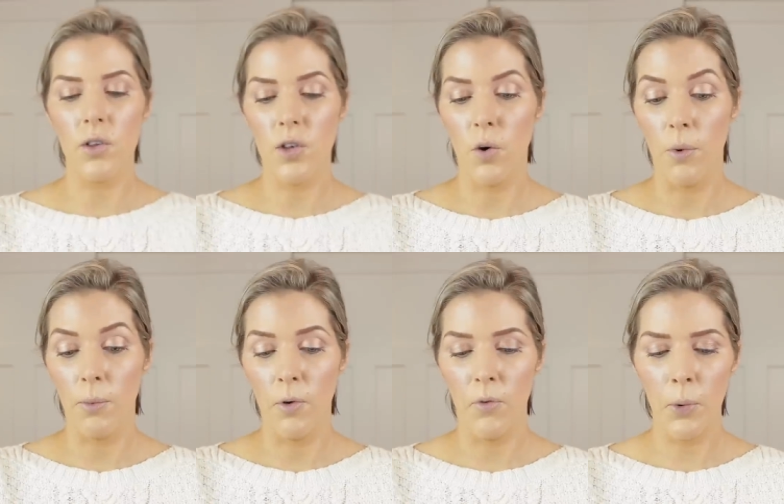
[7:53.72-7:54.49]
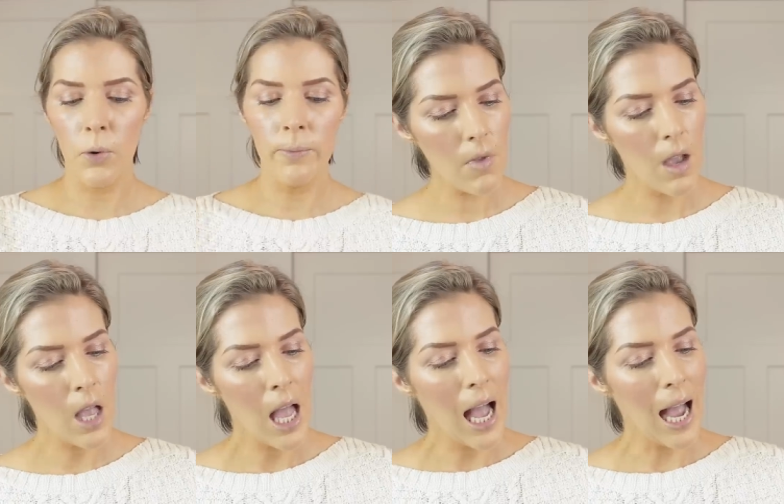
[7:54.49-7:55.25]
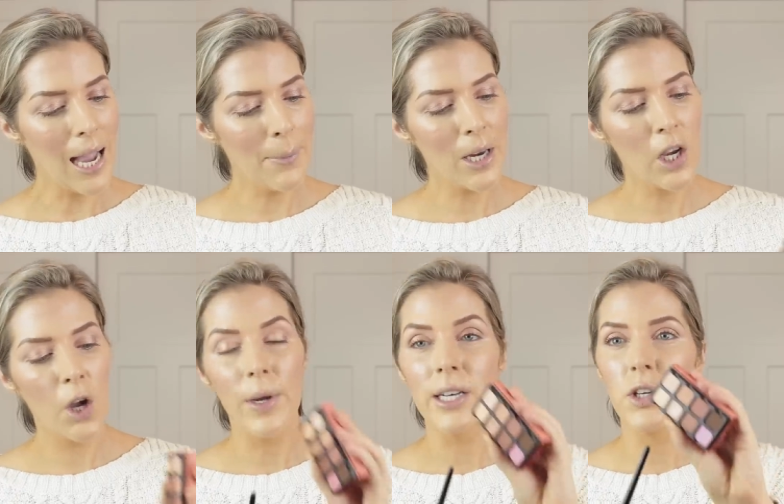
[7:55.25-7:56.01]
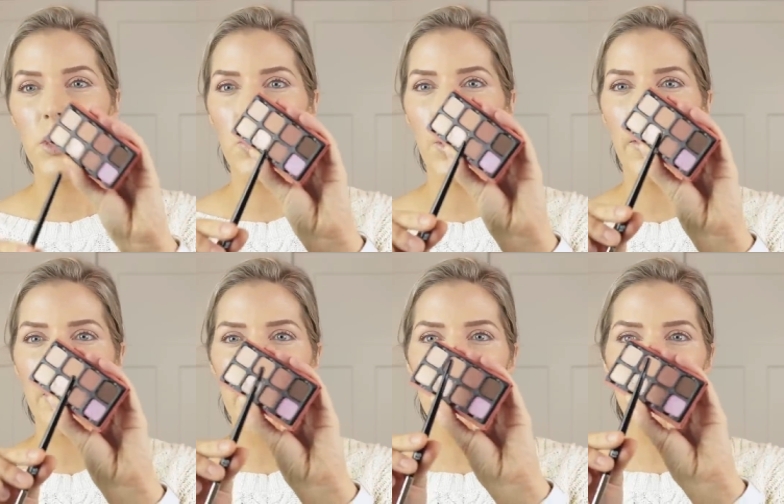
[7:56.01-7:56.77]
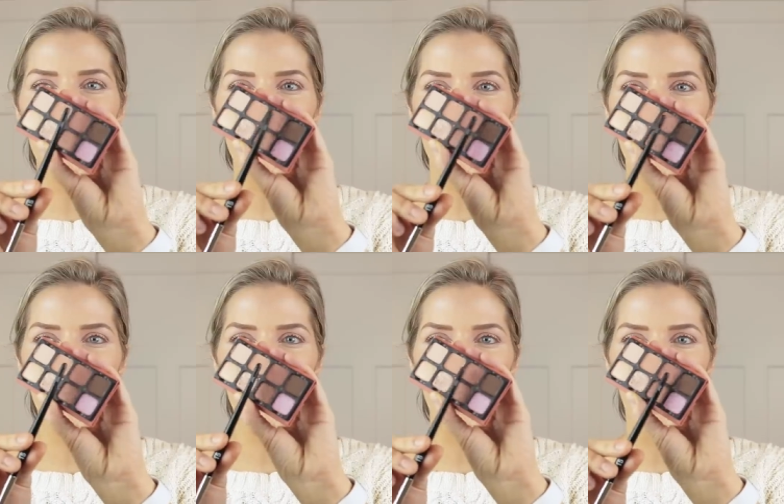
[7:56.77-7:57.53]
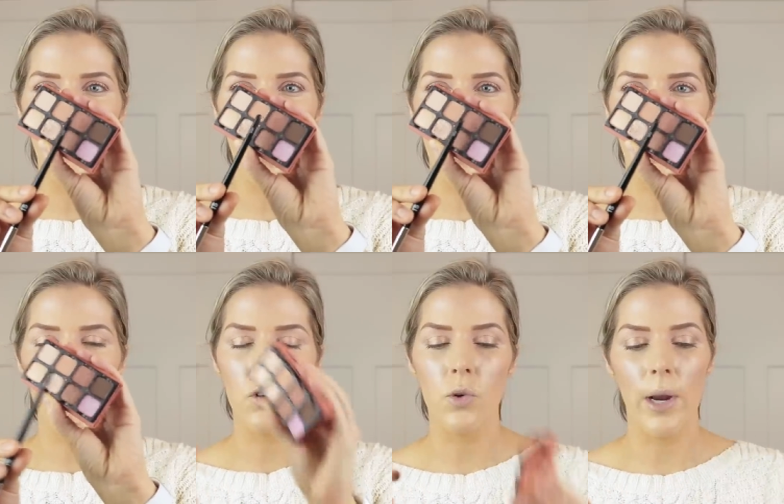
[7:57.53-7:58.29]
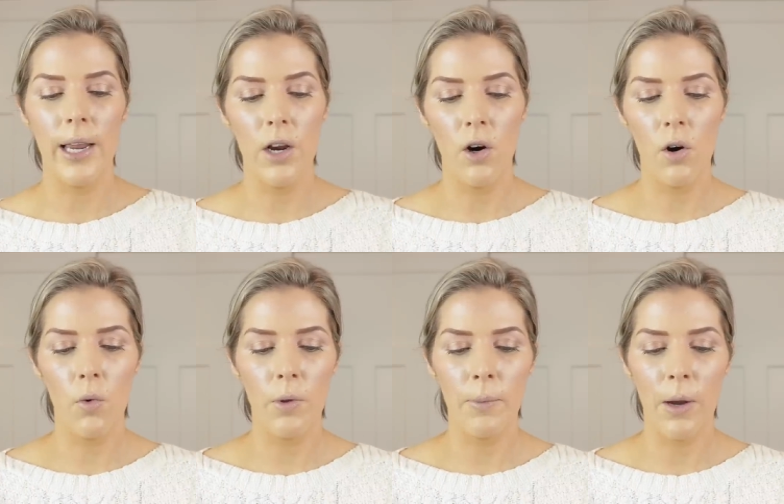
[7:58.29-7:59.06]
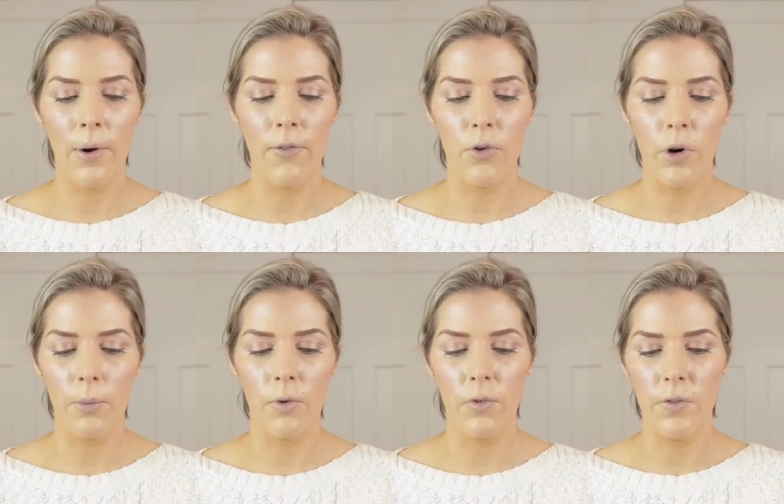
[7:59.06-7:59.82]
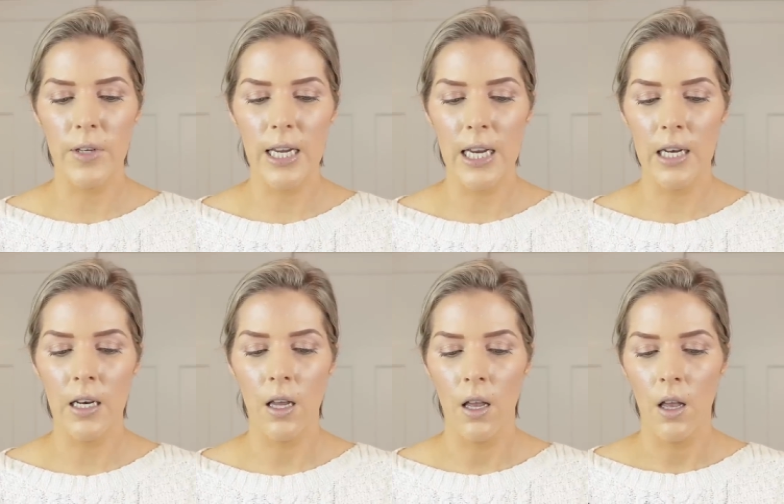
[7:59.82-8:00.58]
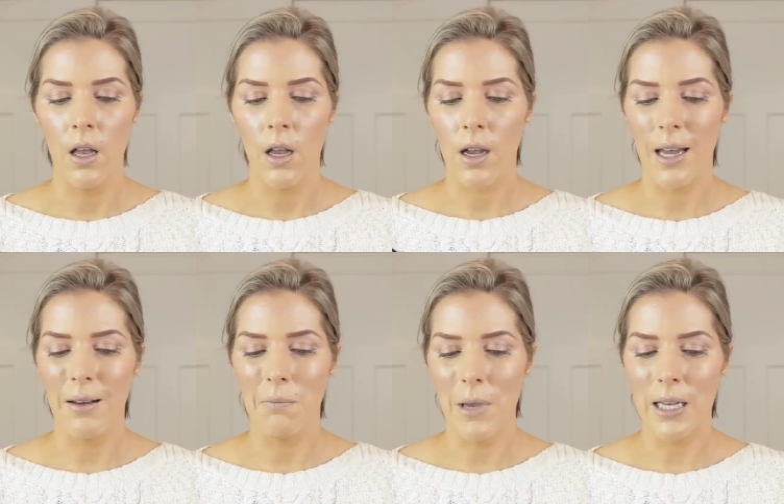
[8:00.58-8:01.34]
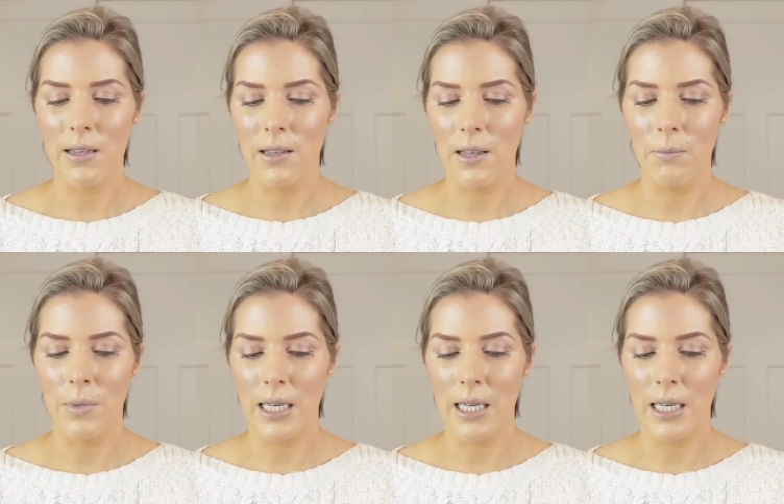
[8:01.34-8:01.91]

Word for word: also removable. I am gonna go into these two matte colors right here with my Rephr number 15, kind of mix them